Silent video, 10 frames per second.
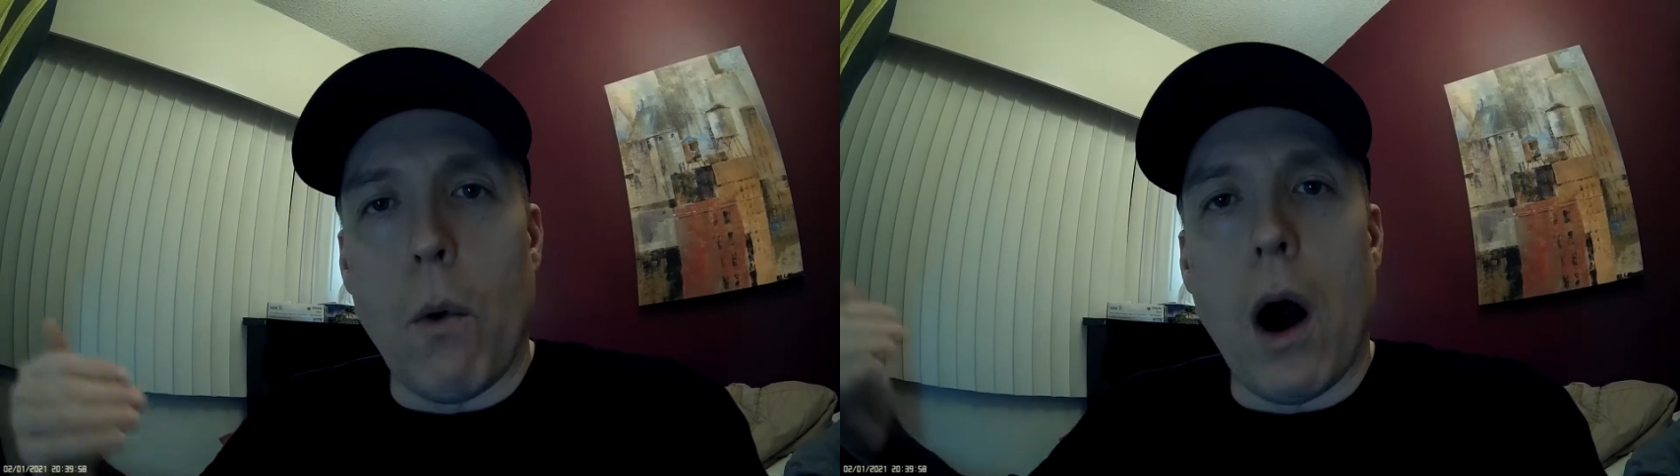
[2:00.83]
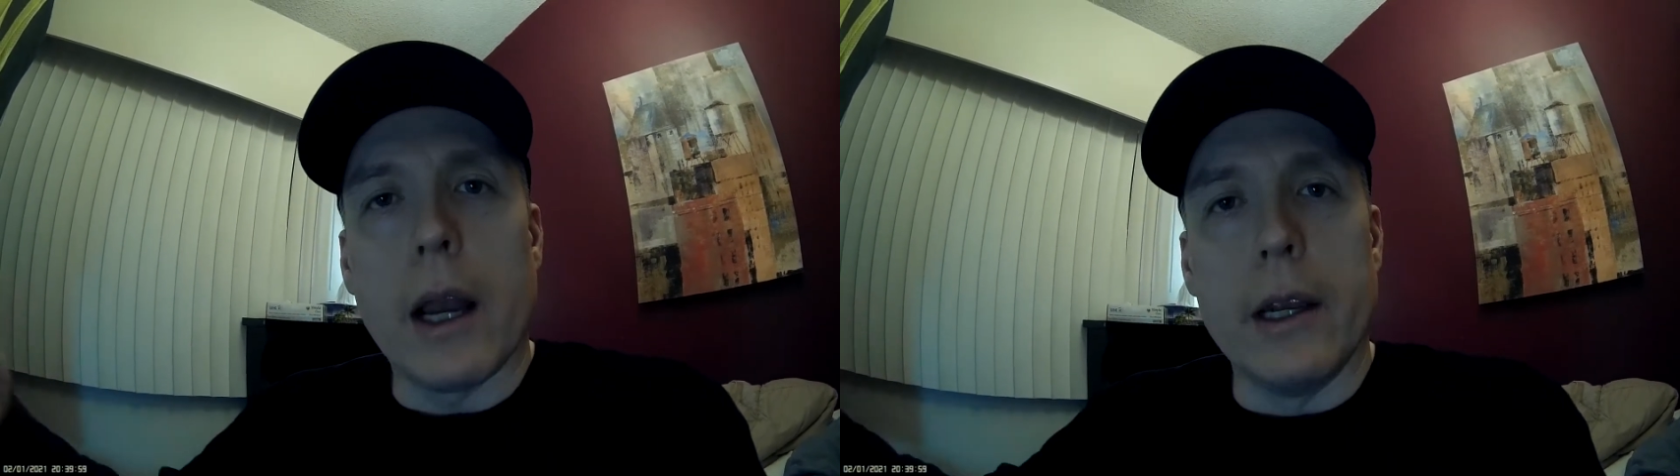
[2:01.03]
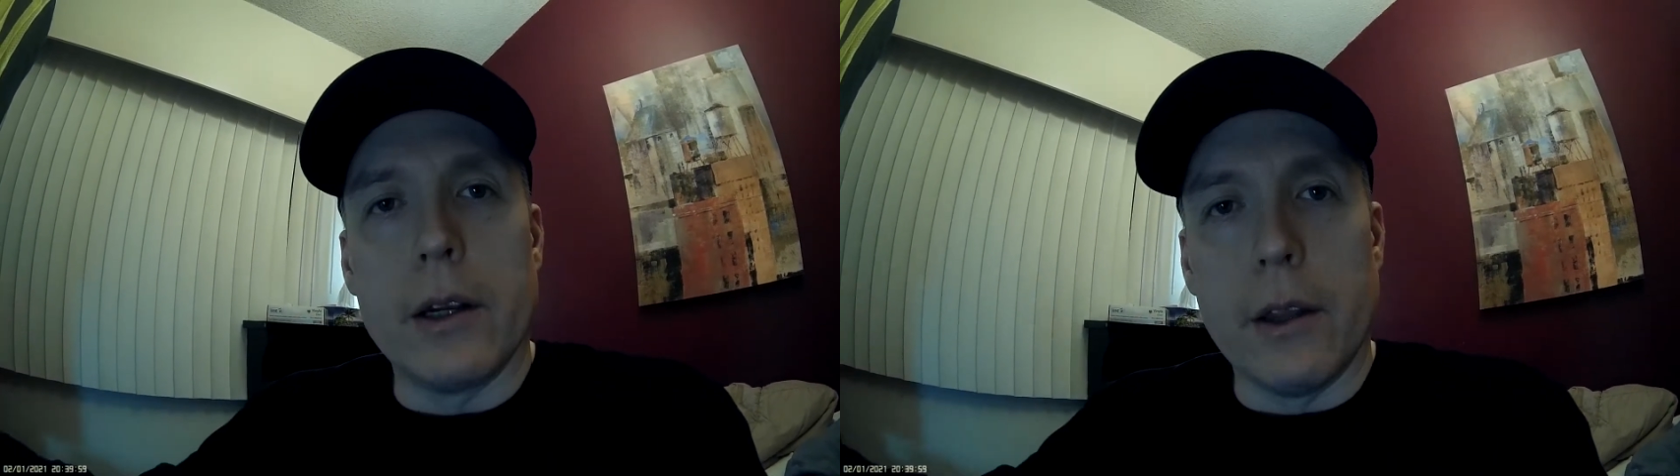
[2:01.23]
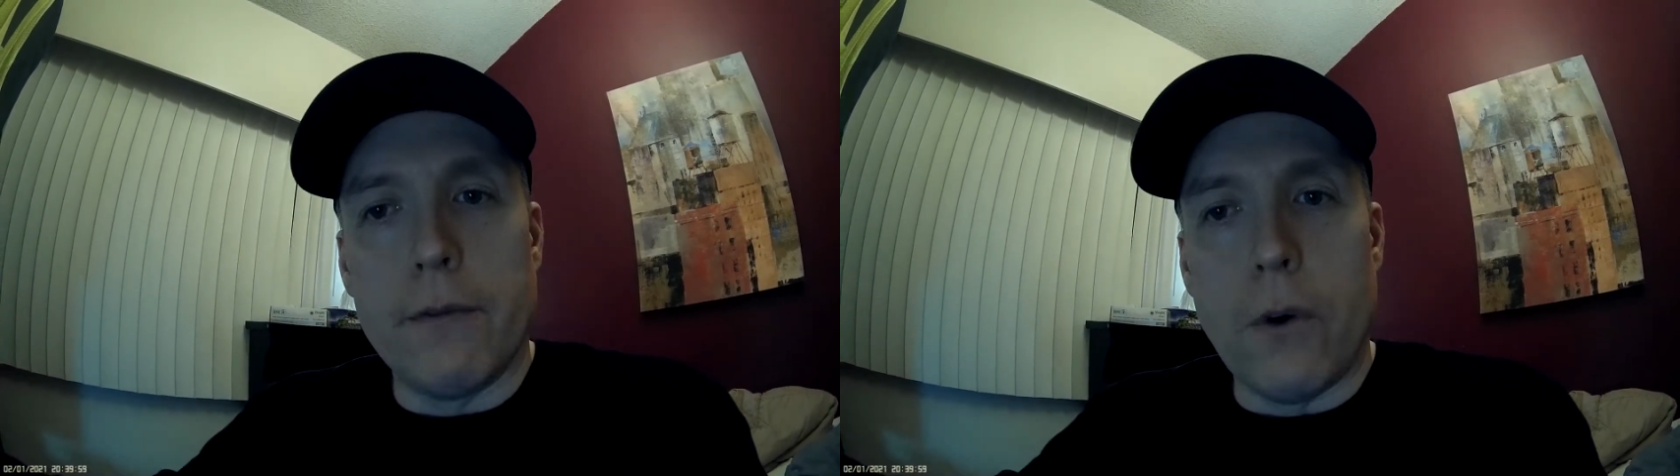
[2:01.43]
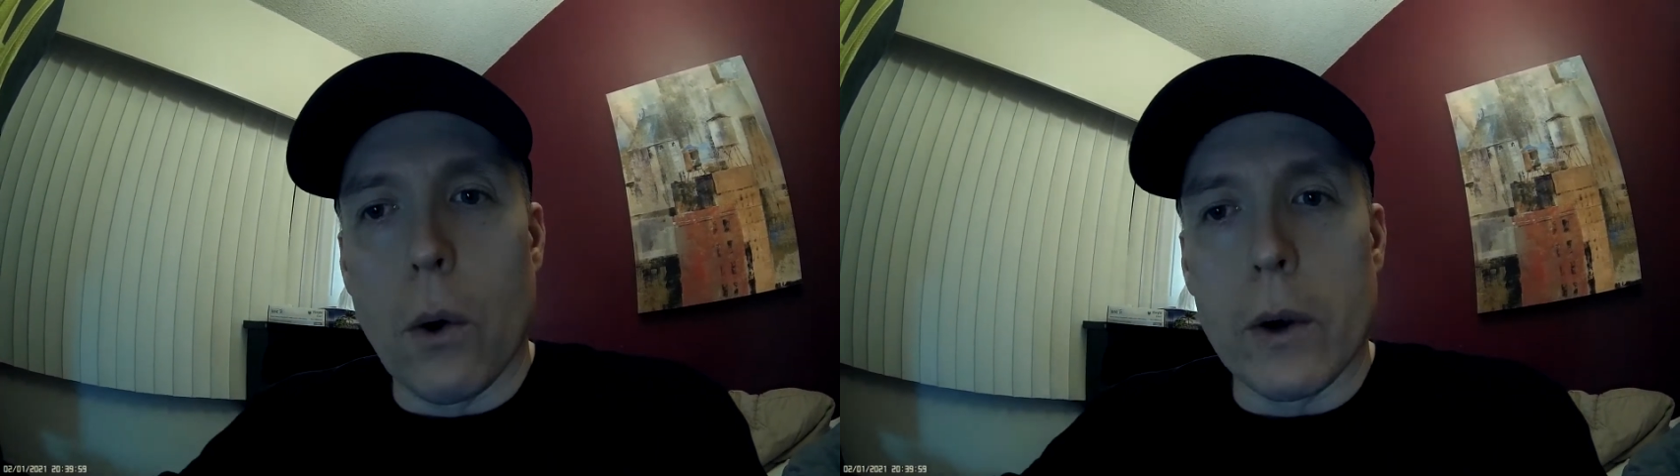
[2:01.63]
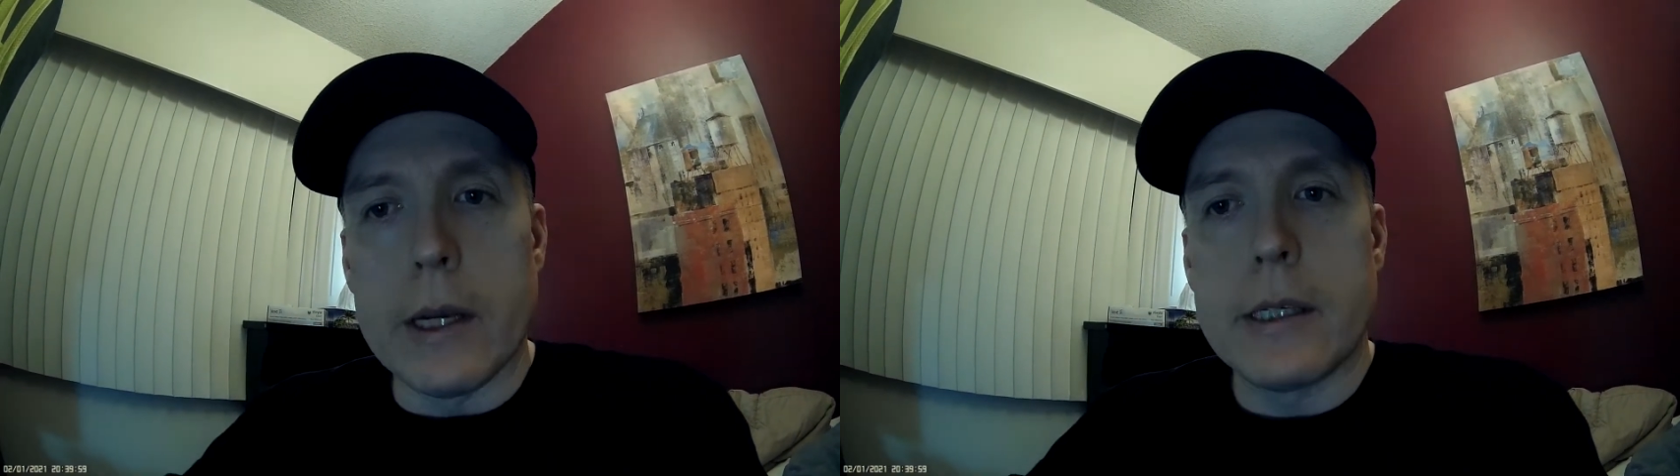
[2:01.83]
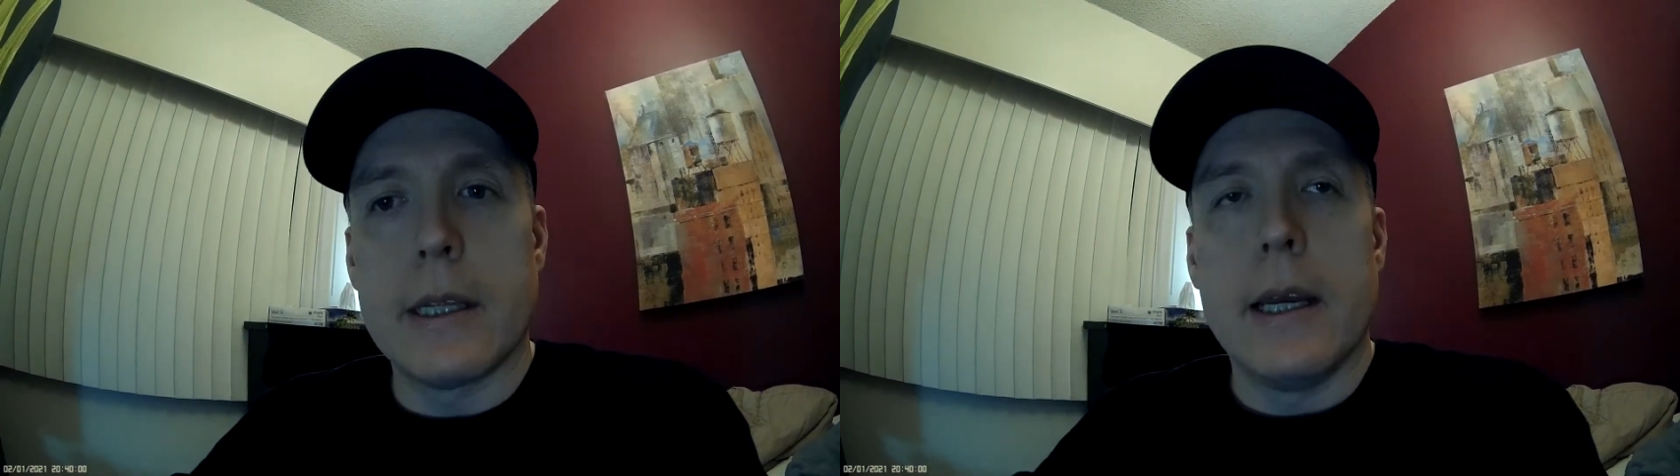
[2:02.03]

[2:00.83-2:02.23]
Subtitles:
walk into the forest